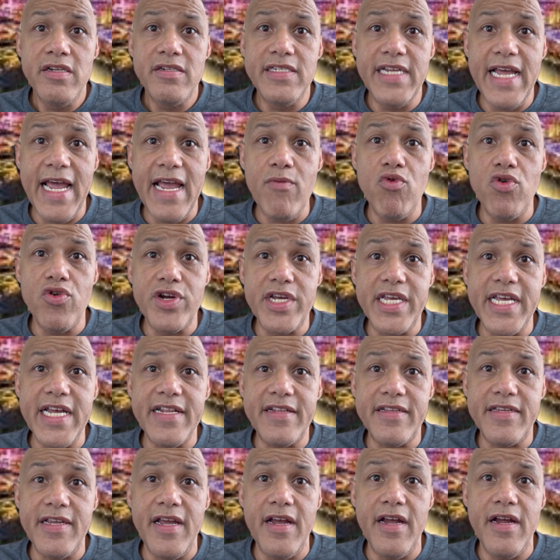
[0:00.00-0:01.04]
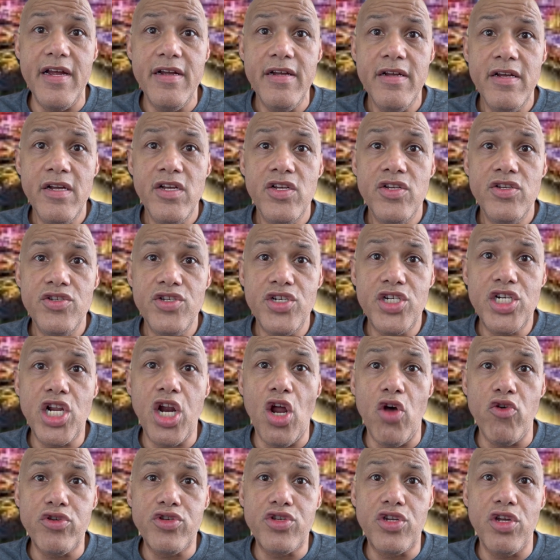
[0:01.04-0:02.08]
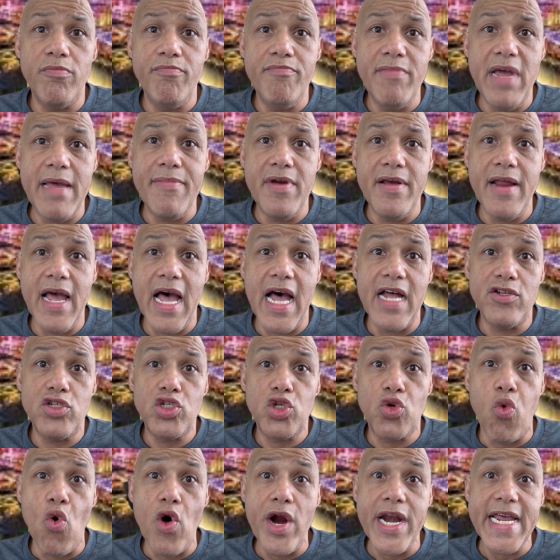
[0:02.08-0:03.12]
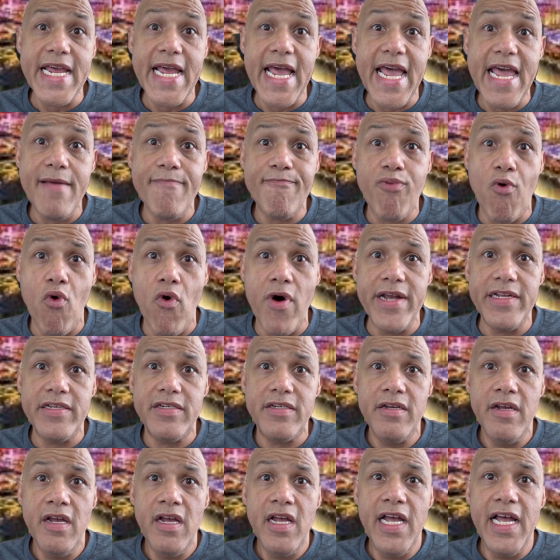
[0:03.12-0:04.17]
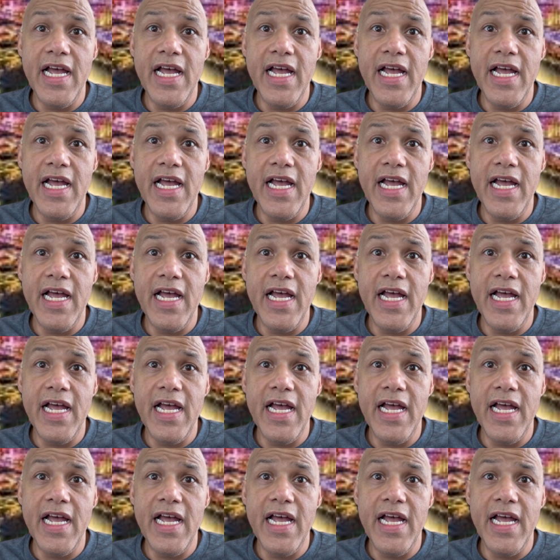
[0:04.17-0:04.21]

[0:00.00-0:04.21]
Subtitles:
They will get there close to maybe that 28 points,